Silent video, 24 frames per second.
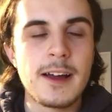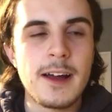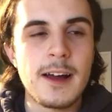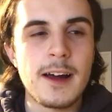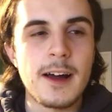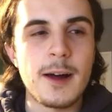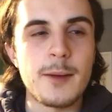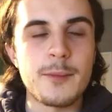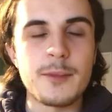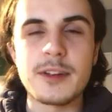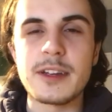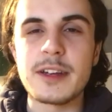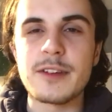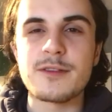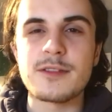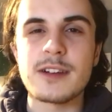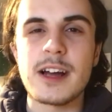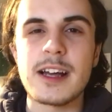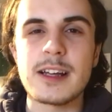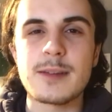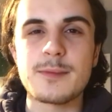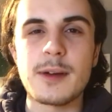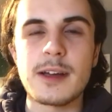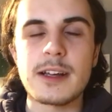the different
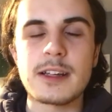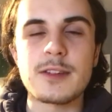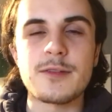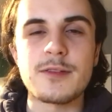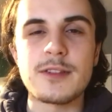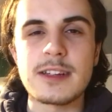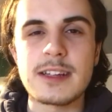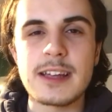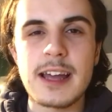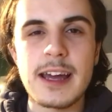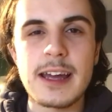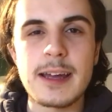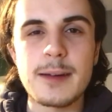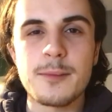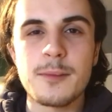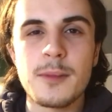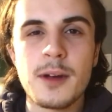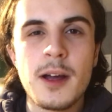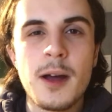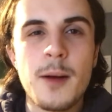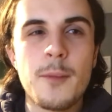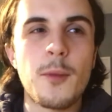aspects of his game.